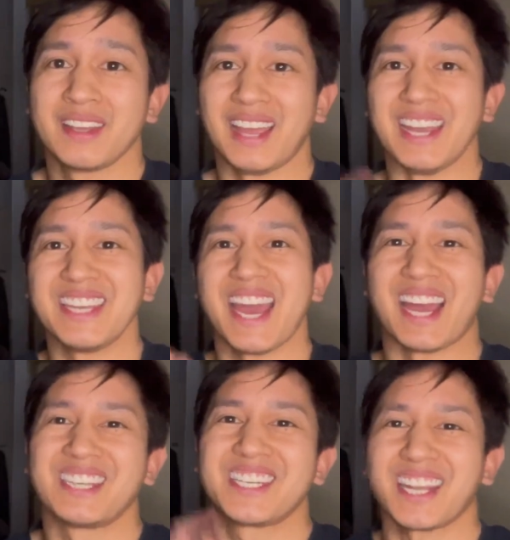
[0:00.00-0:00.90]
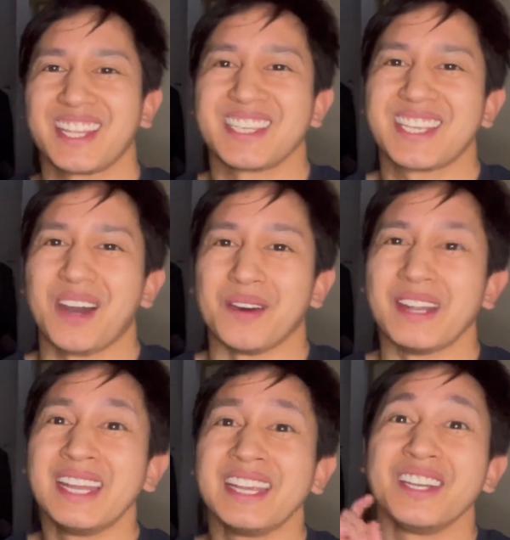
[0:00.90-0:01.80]
And yeah, check this out.
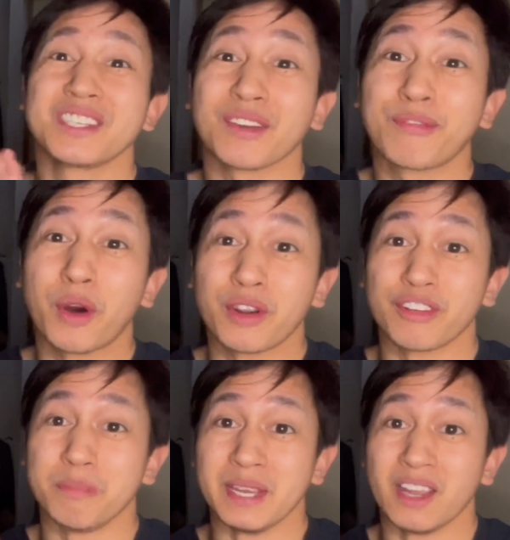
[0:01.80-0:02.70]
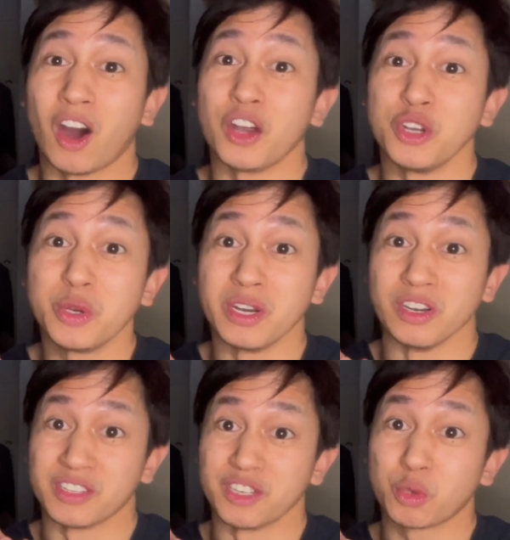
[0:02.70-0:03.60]
Here's a photo of me on New
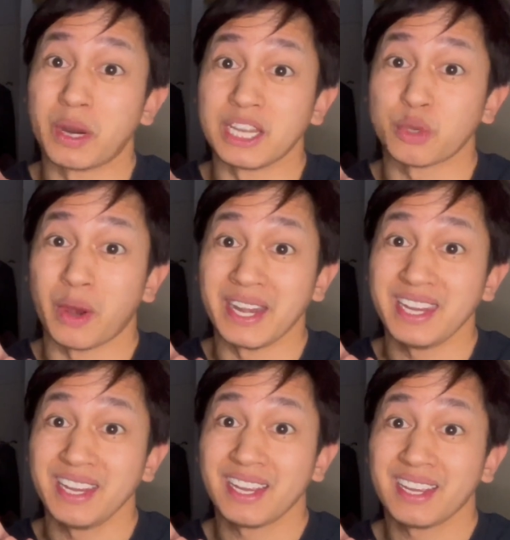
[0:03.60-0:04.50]
Year's in 2020.